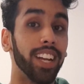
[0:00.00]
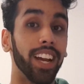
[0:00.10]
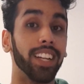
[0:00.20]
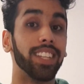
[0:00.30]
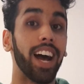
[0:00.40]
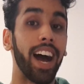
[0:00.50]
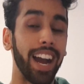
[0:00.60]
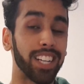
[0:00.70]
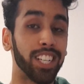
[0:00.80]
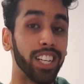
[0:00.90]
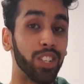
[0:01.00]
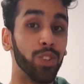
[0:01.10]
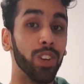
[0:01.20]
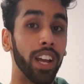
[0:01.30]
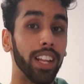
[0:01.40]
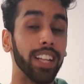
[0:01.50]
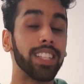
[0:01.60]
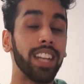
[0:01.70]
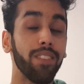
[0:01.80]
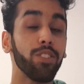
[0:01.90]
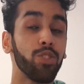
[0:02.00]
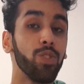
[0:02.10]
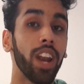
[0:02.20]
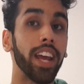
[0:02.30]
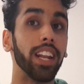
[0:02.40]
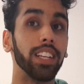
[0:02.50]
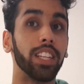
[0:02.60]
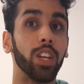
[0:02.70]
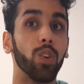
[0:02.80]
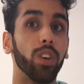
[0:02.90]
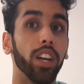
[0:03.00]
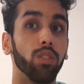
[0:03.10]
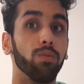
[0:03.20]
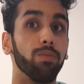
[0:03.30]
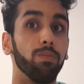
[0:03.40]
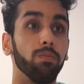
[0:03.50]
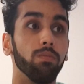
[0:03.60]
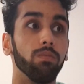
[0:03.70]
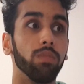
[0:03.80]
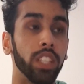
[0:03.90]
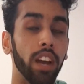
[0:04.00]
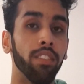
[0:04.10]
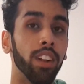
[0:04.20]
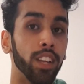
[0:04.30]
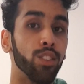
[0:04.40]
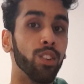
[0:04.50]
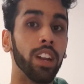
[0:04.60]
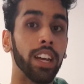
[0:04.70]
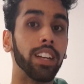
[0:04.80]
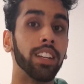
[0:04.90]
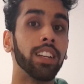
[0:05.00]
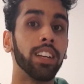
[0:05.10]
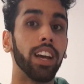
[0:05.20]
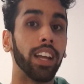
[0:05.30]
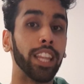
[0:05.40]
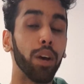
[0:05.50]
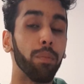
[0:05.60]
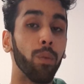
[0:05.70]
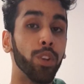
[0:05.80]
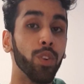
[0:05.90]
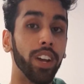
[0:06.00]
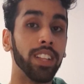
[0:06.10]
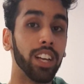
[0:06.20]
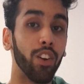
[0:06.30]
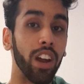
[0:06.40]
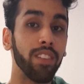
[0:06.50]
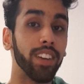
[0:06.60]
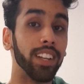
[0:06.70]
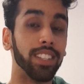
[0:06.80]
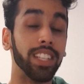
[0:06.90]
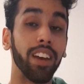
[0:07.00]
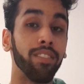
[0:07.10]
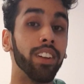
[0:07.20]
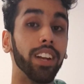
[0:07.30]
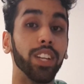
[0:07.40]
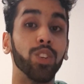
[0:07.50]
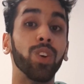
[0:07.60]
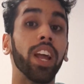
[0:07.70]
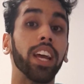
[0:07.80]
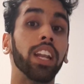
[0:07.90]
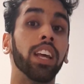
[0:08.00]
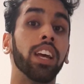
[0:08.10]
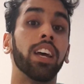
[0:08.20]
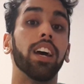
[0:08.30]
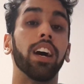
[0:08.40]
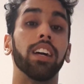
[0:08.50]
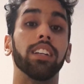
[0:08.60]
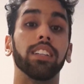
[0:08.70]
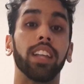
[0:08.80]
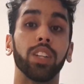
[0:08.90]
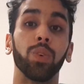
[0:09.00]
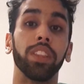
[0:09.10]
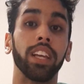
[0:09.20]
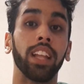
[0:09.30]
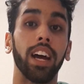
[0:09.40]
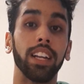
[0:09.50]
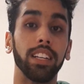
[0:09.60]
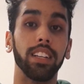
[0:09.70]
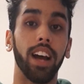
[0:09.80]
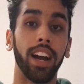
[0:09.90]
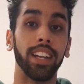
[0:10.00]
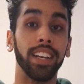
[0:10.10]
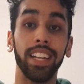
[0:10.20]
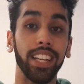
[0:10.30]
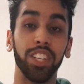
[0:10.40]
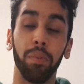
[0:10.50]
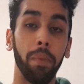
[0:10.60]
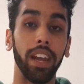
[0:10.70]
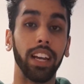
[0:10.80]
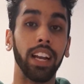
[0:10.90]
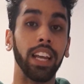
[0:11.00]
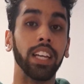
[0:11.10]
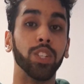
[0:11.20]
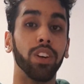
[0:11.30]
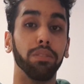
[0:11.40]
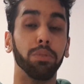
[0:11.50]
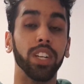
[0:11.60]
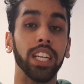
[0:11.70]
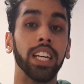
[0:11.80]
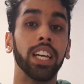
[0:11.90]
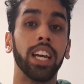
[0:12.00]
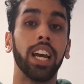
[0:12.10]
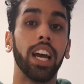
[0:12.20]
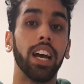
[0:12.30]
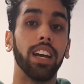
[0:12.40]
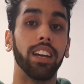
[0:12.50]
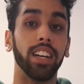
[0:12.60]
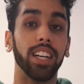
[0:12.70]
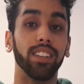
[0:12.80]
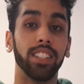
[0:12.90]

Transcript: It's actually too late. It's never too late until it's definitely too late. That when you're in the grave, it's definitely too late. And that's one thing that I need to make clear to everybody. Yeah.